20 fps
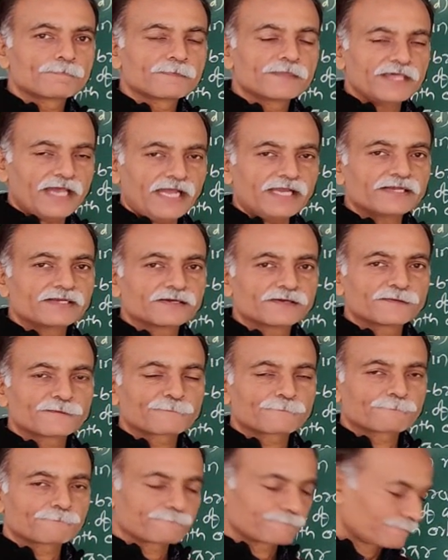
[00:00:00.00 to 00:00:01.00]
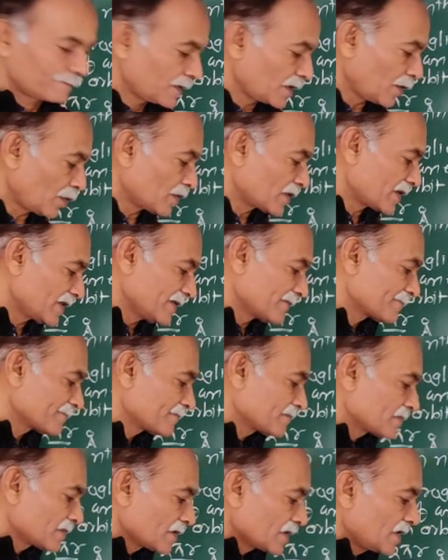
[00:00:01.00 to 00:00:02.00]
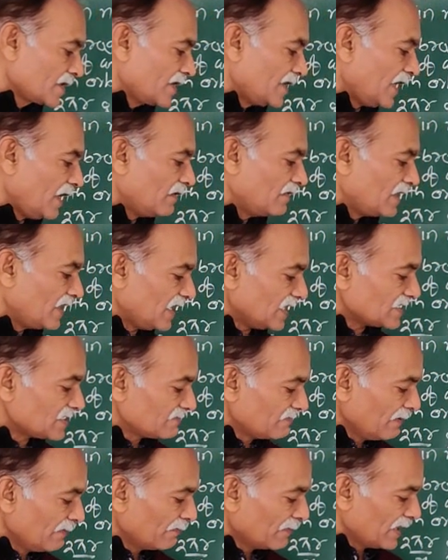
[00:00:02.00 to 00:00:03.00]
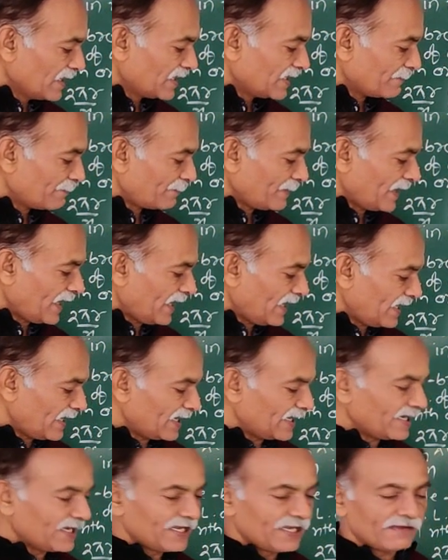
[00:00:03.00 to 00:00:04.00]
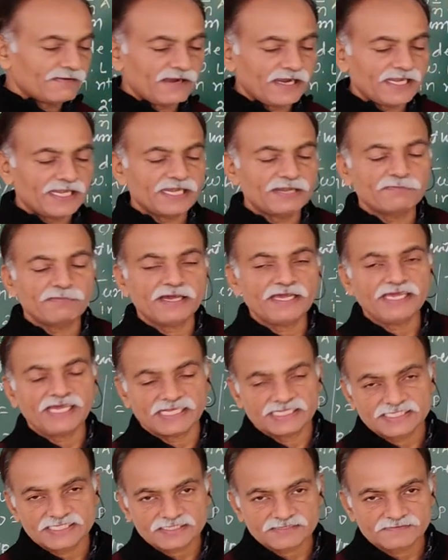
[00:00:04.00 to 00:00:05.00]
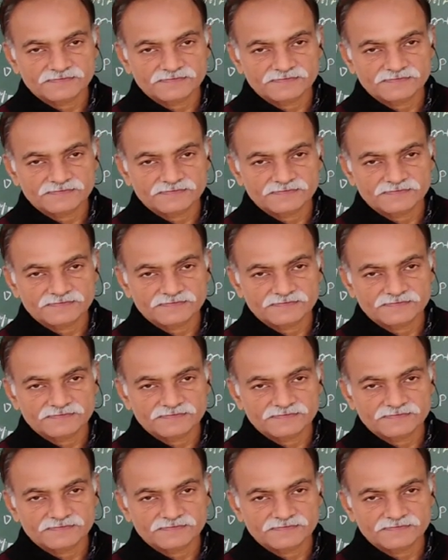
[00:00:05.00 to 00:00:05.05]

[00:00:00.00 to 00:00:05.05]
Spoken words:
Right? Okay. Now, S we multiply and divided by H